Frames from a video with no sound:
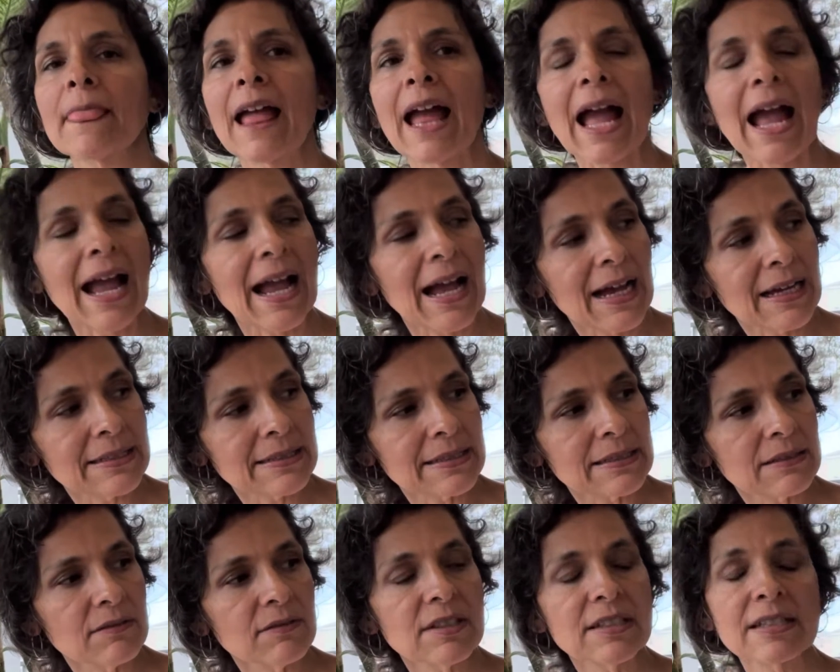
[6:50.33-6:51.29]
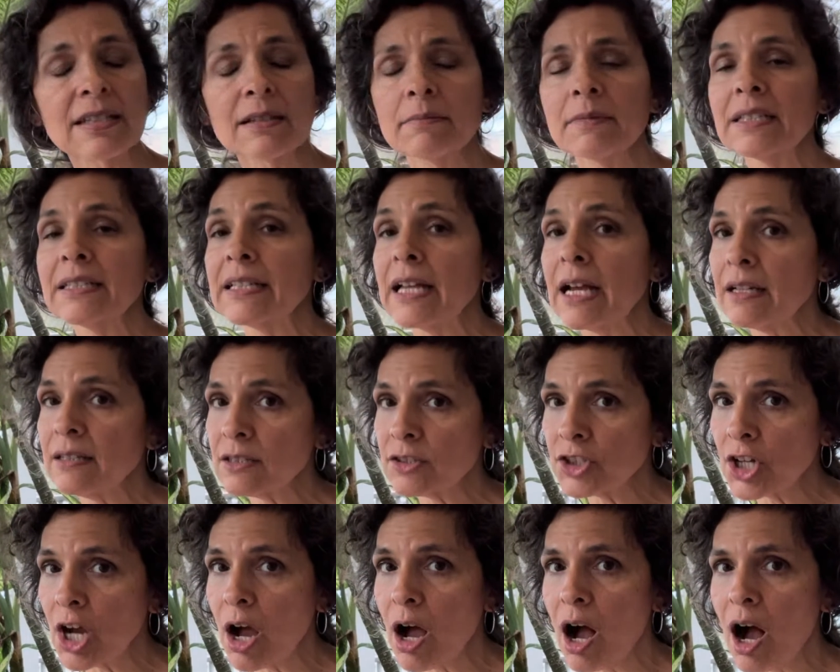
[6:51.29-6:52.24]
and the Timneh does
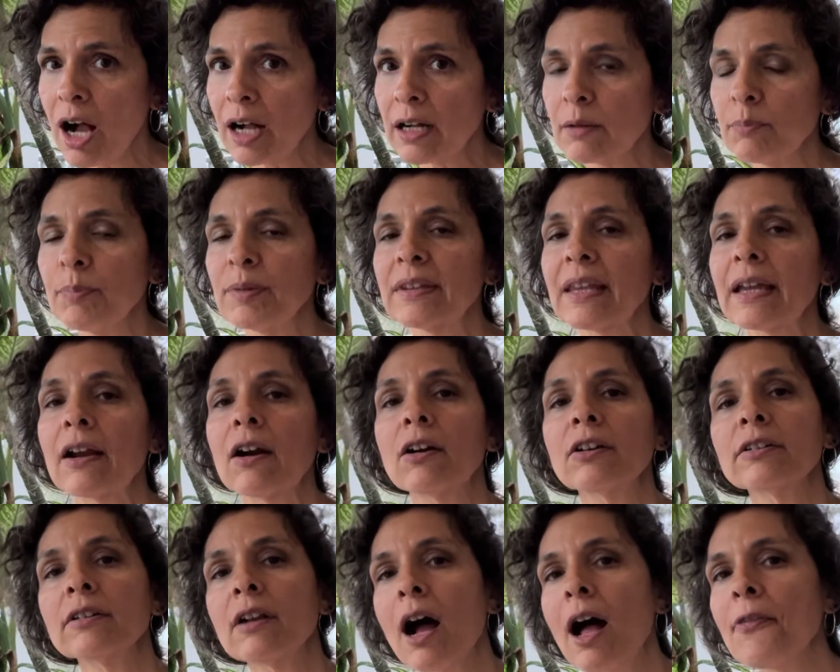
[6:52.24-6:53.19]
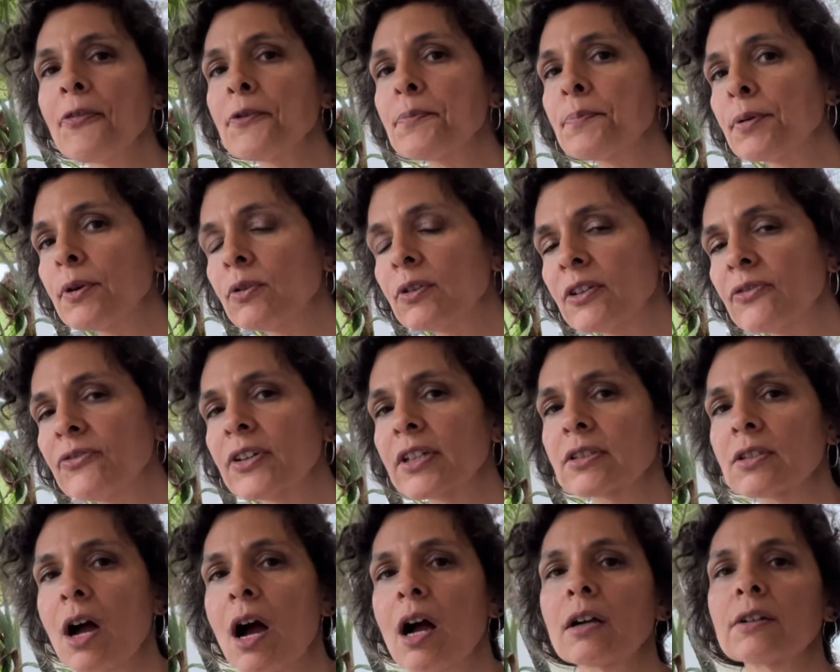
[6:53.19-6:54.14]
talk, but they are not the prolific
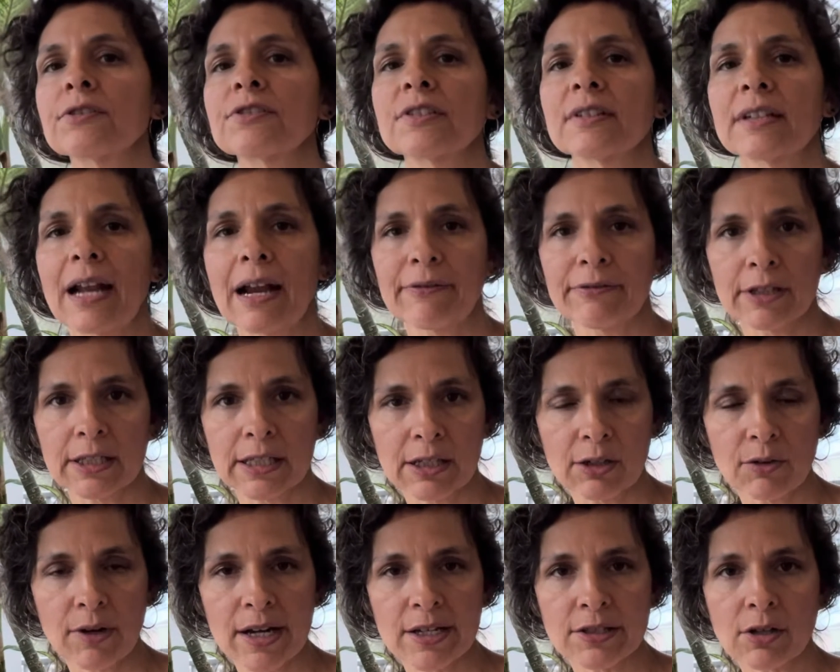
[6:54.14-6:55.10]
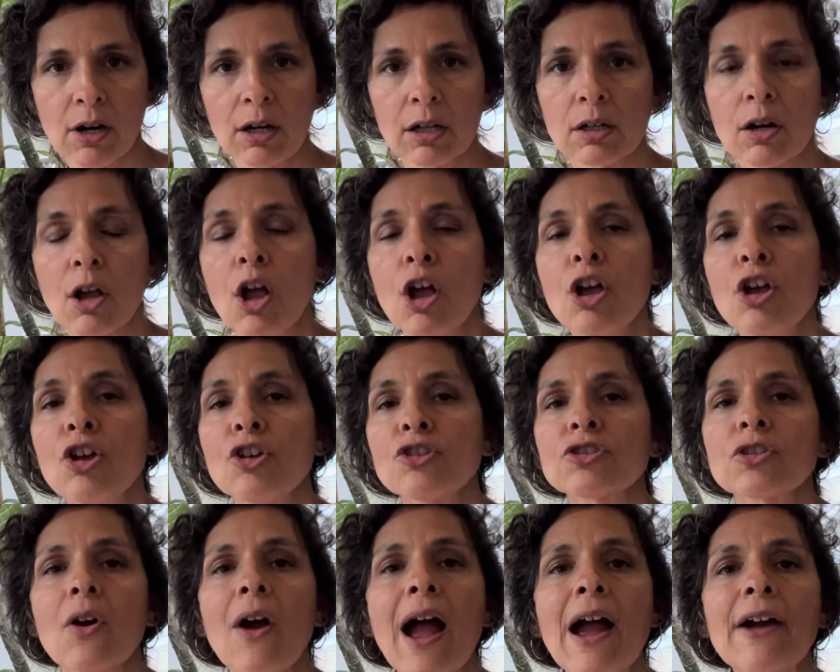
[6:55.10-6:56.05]
talkers that African grays are.
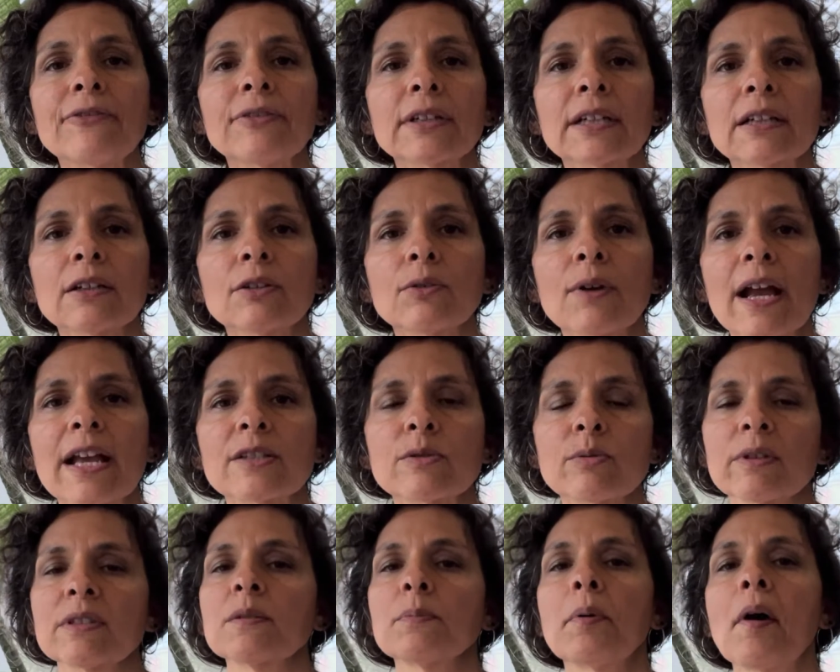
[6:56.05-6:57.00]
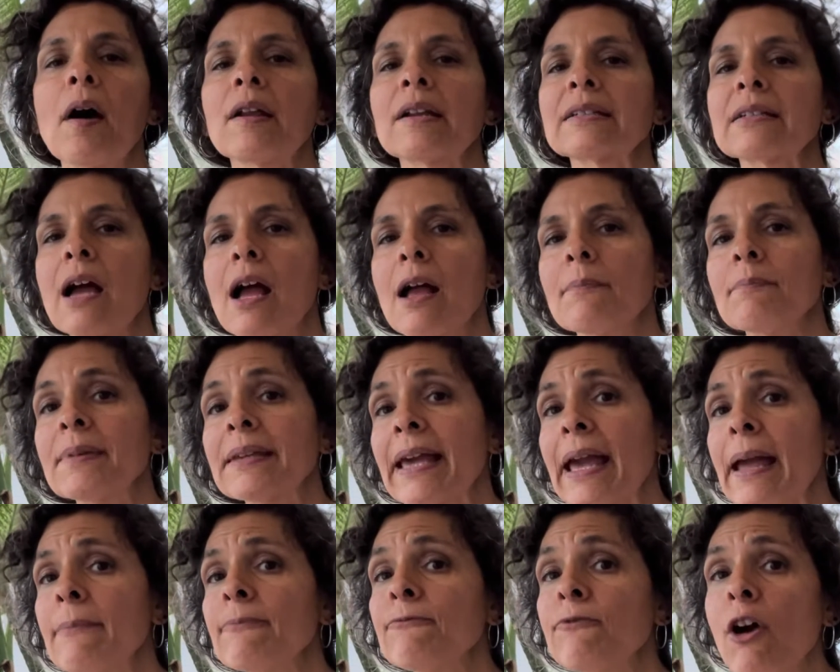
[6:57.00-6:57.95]
So African grays, once upon a time,
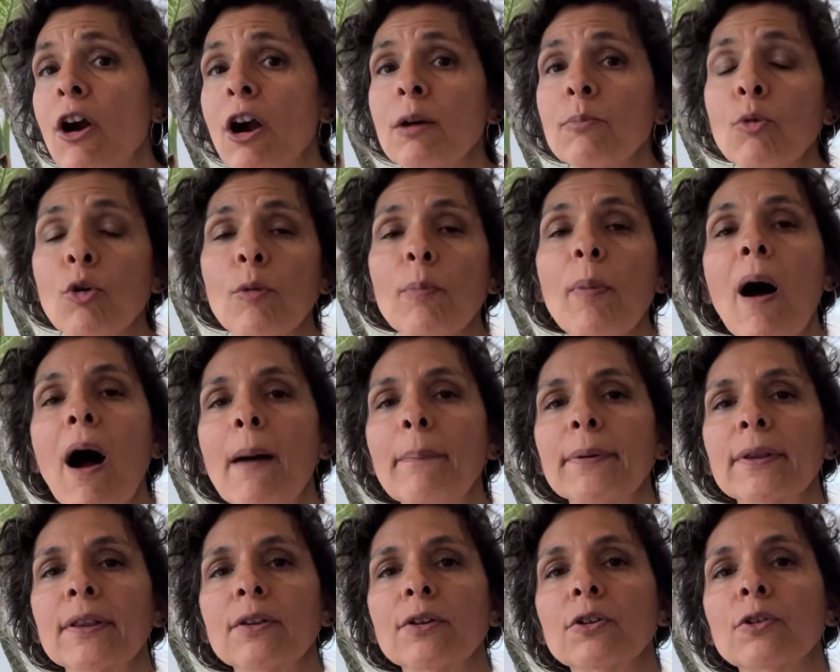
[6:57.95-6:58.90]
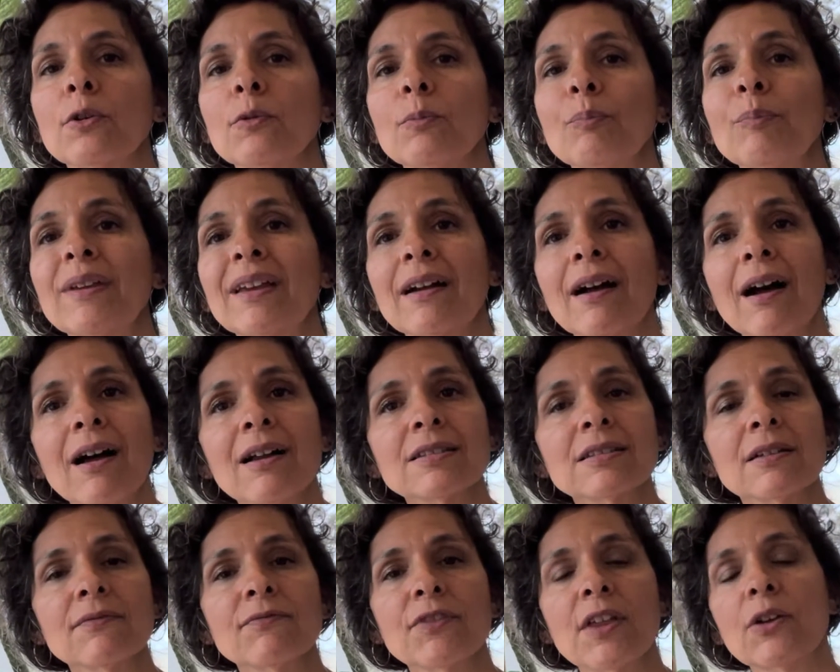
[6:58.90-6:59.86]
became far more popular because
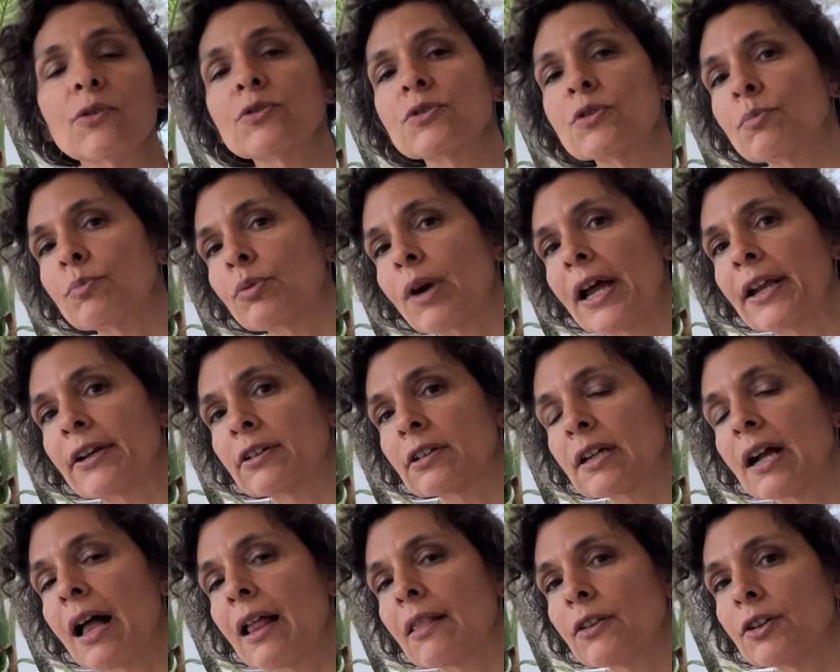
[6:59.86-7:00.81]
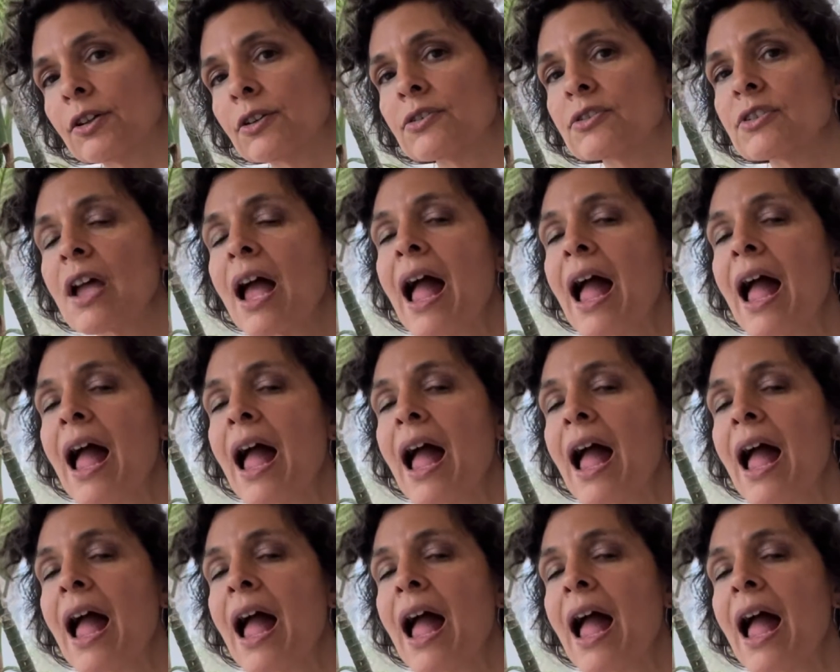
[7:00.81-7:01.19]
of those brighter colors,